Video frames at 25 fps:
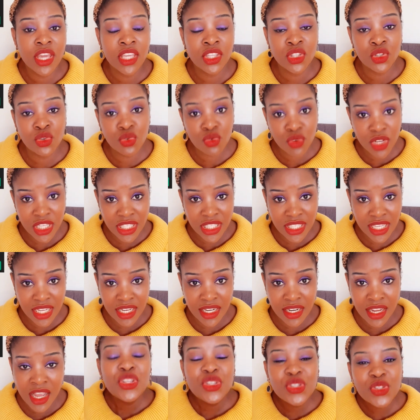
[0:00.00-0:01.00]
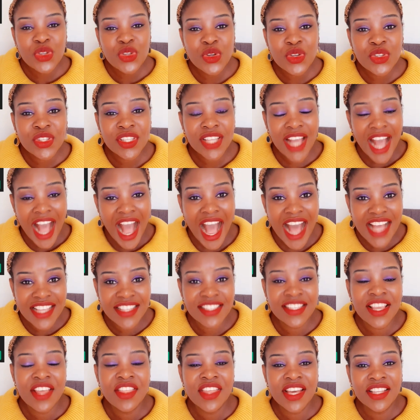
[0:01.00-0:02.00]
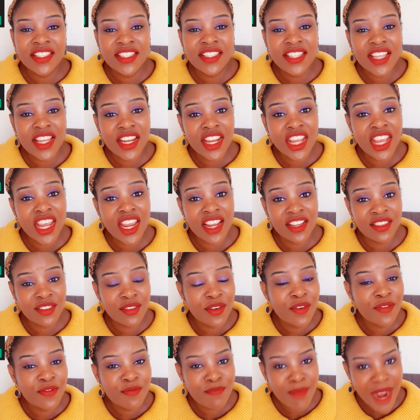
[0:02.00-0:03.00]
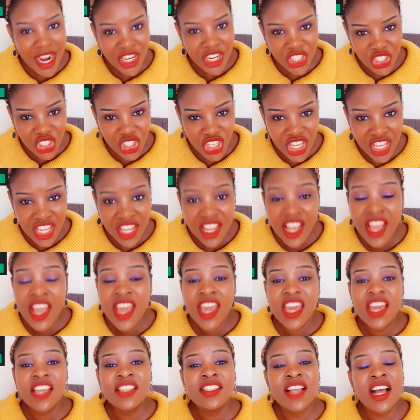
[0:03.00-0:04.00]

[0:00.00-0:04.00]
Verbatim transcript: it's written. Zoosk has thirteen years of matching. It